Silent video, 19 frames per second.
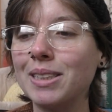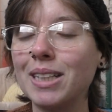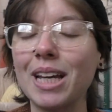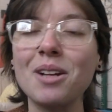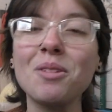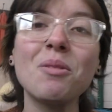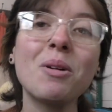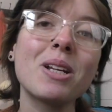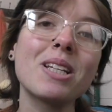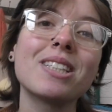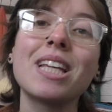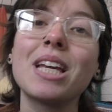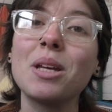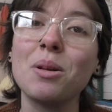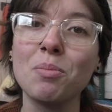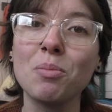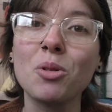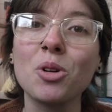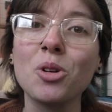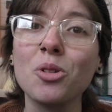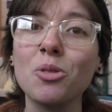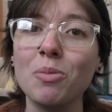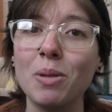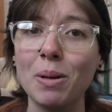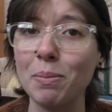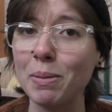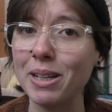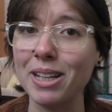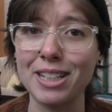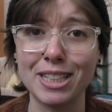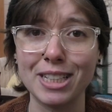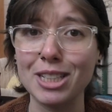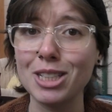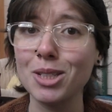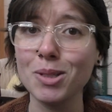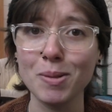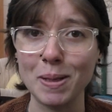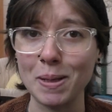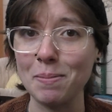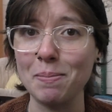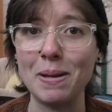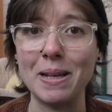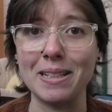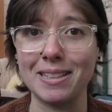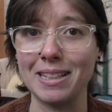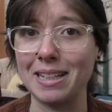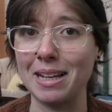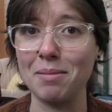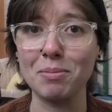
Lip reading: I don't want to say improvement because he's doing amazing.